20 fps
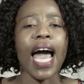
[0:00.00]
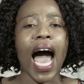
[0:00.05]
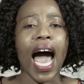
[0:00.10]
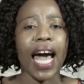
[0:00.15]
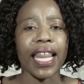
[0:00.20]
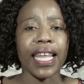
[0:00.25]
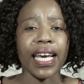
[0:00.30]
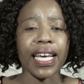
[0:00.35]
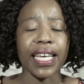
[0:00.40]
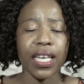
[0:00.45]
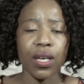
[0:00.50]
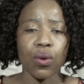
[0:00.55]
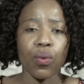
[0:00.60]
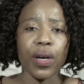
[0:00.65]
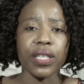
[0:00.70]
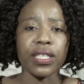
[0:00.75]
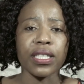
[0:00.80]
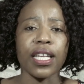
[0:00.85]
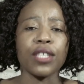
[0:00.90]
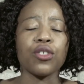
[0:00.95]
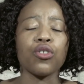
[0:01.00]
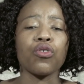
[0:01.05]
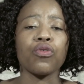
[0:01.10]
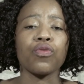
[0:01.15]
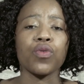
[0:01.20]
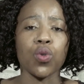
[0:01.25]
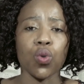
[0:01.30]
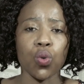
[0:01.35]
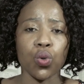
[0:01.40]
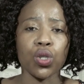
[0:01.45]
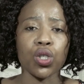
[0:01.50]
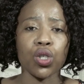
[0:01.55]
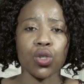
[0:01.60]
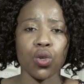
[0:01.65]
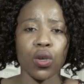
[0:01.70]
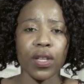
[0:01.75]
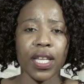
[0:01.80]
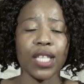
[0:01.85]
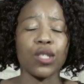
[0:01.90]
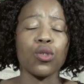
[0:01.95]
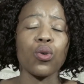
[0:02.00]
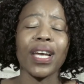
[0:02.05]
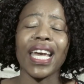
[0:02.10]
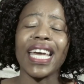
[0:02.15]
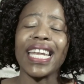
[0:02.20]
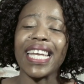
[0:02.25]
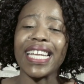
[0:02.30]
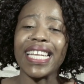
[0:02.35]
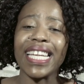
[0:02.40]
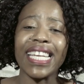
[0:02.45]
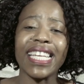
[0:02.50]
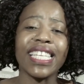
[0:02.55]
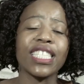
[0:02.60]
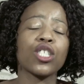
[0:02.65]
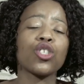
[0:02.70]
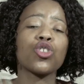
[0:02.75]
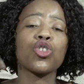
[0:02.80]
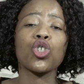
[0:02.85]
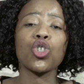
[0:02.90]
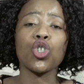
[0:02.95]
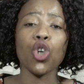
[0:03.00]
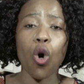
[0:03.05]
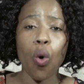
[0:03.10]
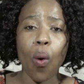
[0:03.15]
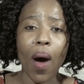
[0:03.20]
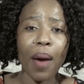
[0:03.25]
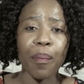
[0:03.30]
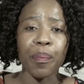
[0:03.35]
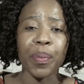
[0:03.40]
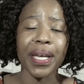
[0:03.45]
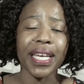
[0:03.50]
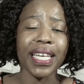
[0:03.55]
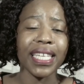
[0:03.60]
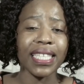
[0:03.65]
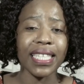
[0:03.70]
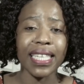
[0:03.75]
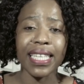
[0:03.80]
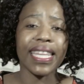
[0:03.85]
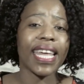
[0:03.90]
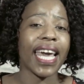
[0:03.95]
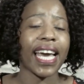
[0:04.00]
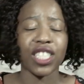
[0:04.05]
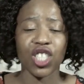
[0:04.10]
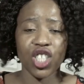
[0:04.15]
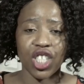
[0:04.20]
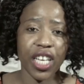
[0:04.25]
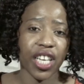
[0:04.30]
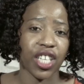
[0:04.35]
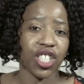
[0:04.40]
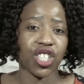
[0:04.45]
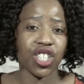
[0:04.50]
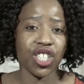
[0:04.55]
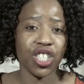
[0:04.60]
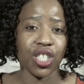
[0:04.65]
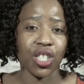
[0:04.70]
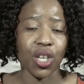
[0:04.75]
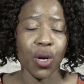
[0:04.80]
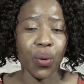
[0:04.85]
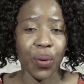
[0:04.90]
are the keywords that you've used so that you can at least show up in their search.